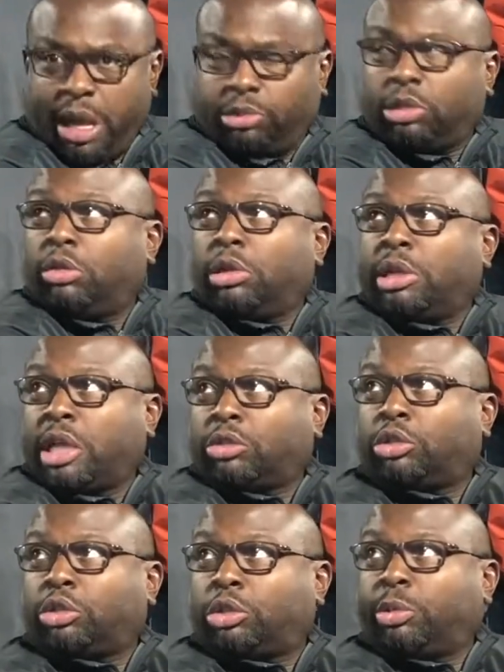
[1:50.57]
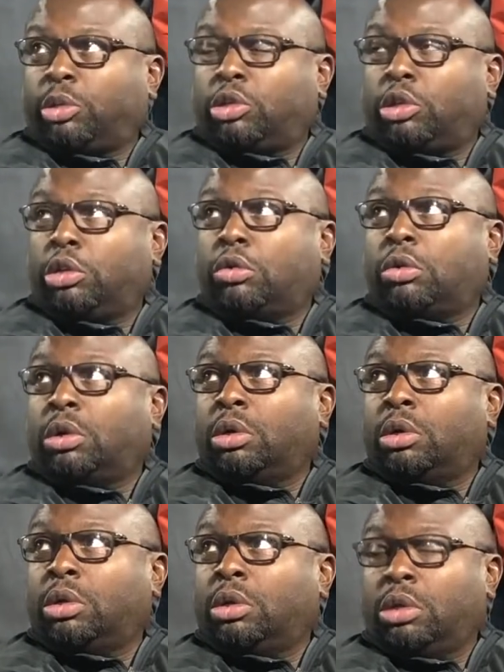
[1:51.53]
Absolutely, and that's what you're supposed to do.
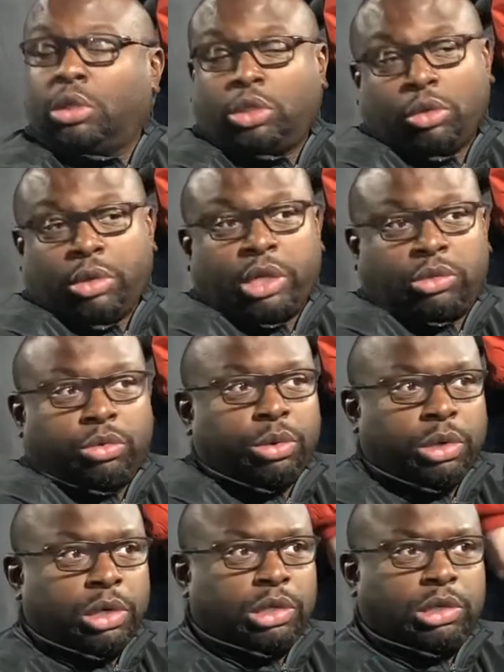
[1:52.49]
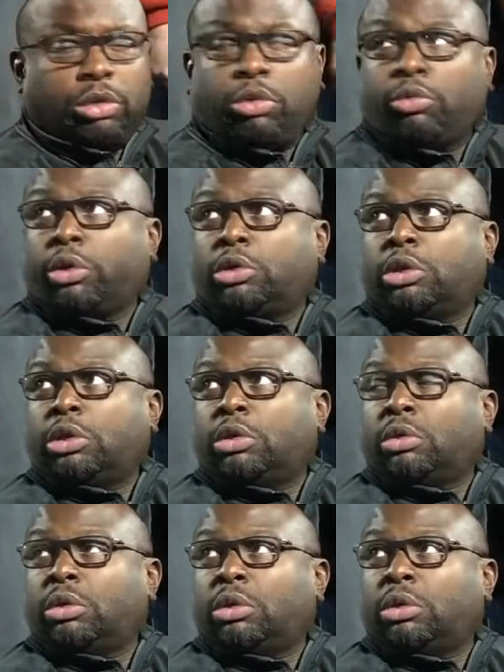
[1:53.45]
So that's what we're going to continue to work to do.